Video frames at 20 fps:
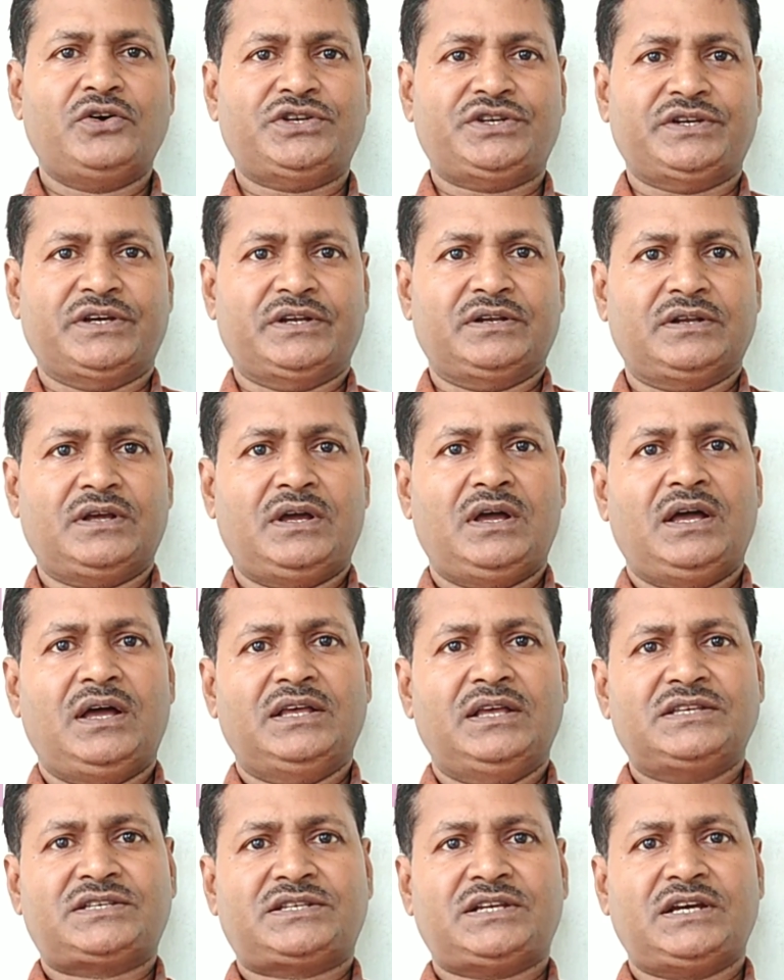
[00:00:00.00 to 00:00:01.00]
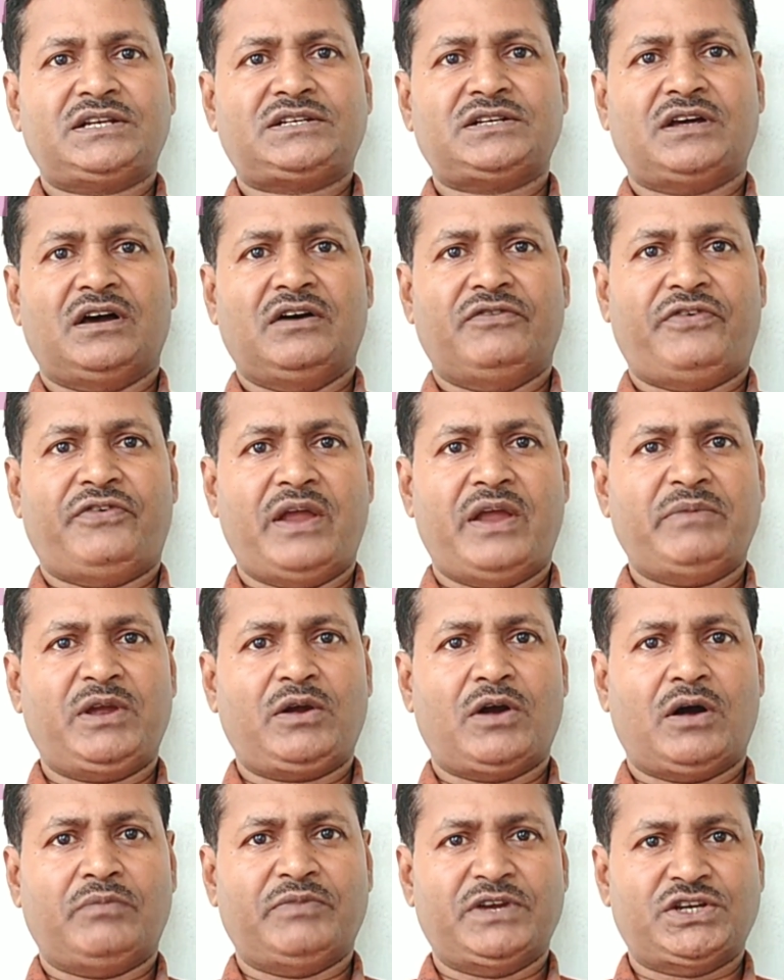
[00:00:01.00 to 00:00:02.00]
Question. State a
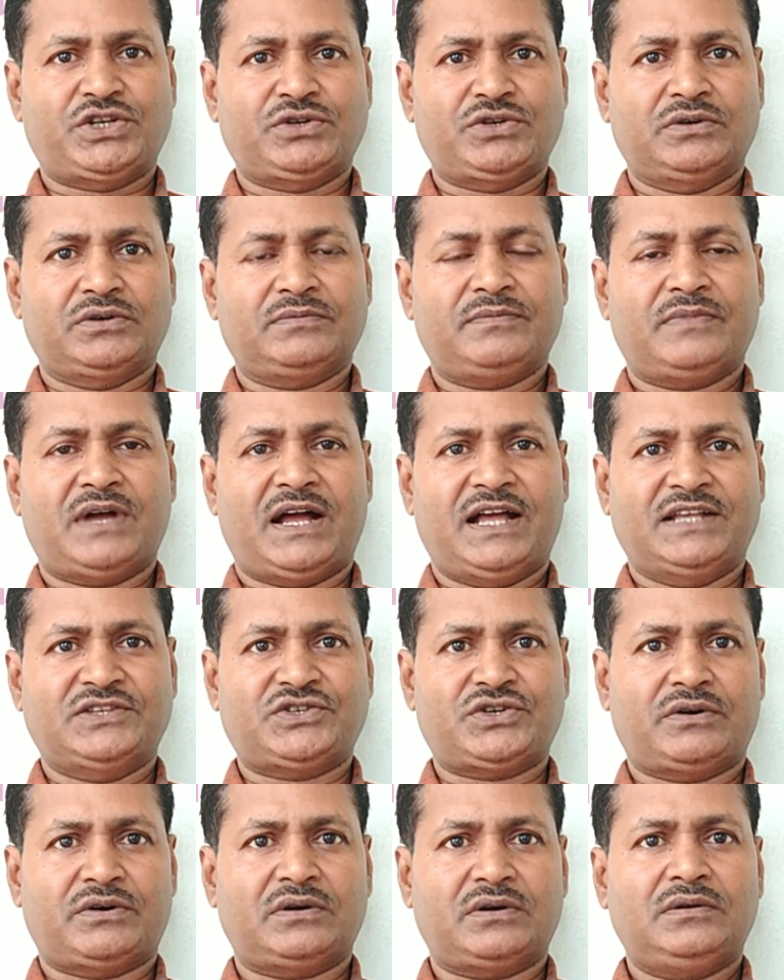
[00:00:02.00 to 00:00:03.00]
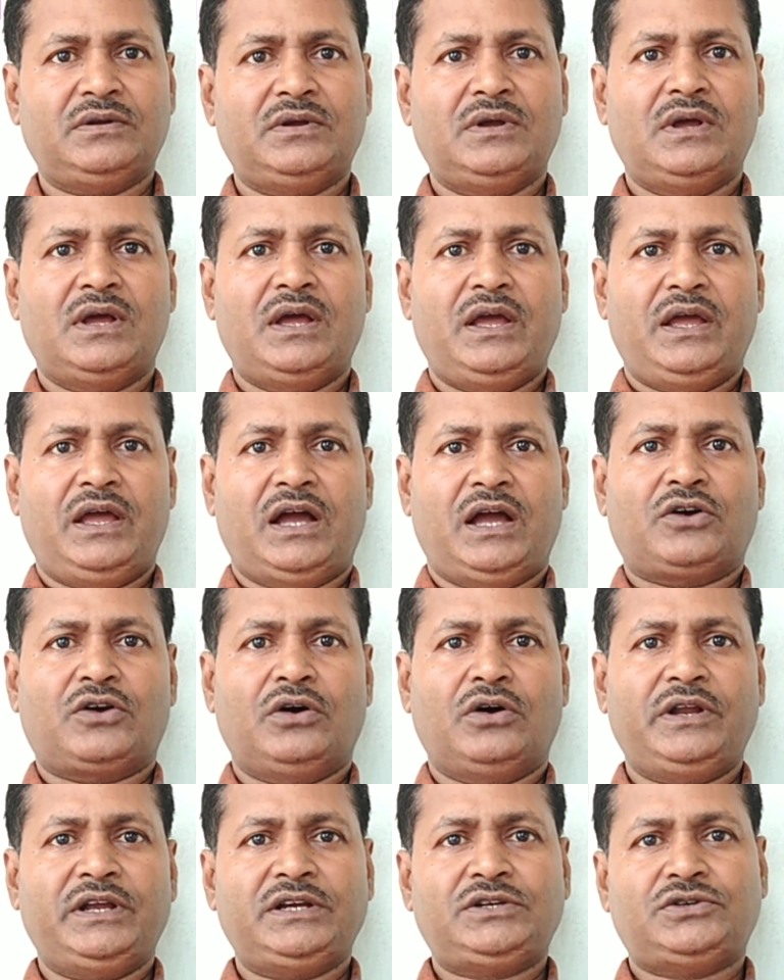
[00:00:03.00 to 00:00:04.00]
framing of issue. Answer.
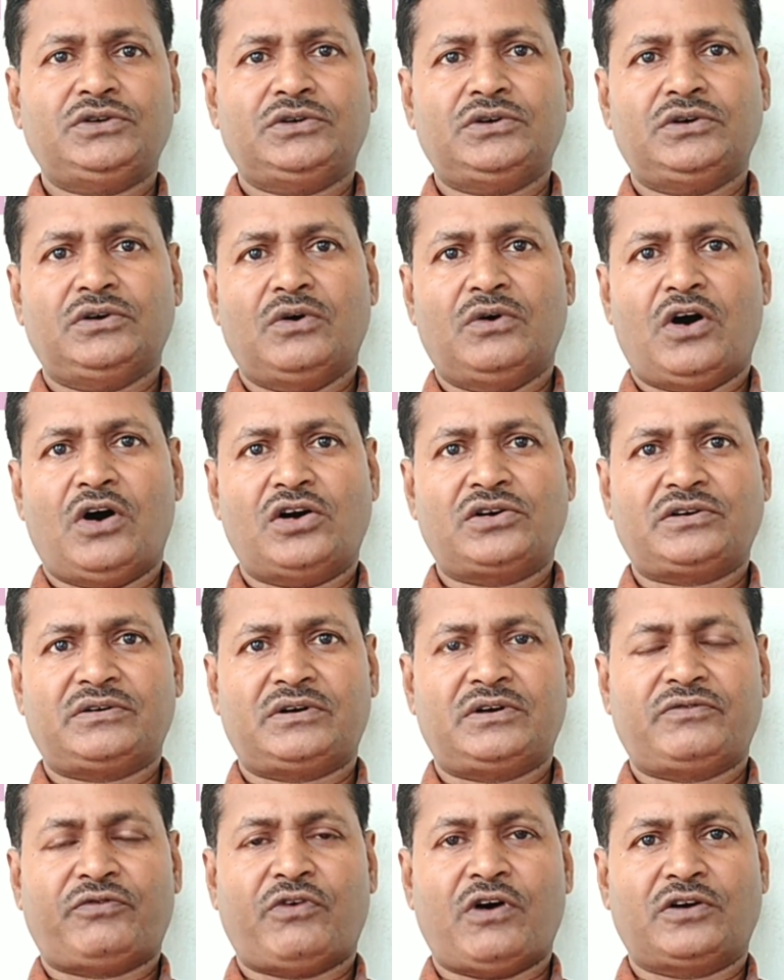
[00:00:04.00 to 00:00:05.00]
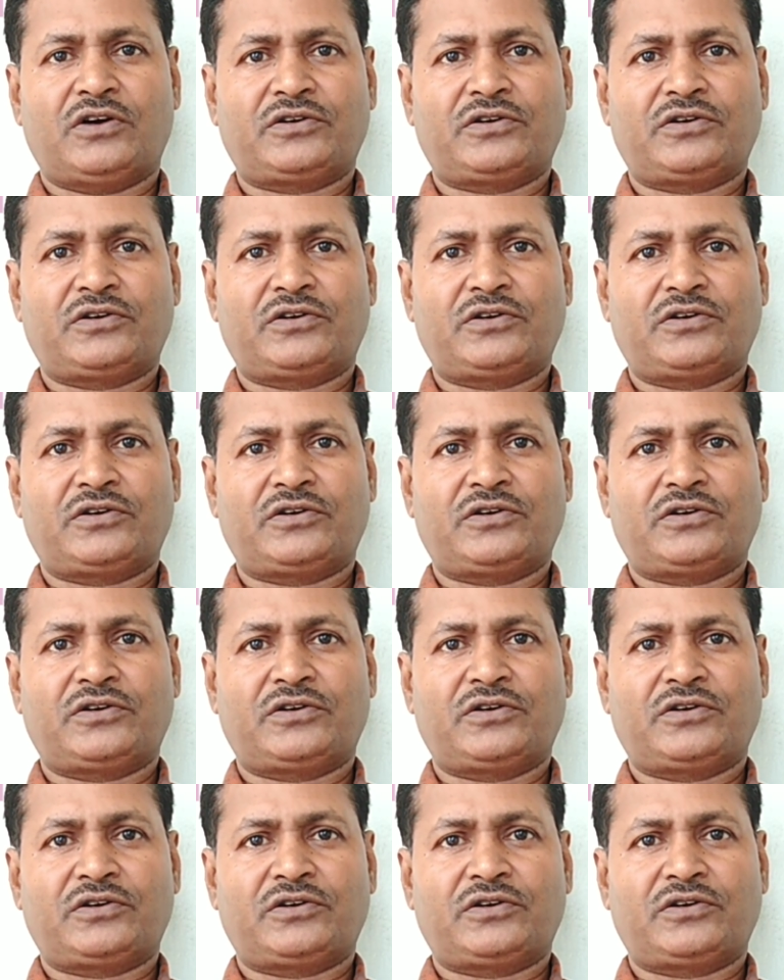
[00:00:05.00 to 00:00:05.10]
According to Order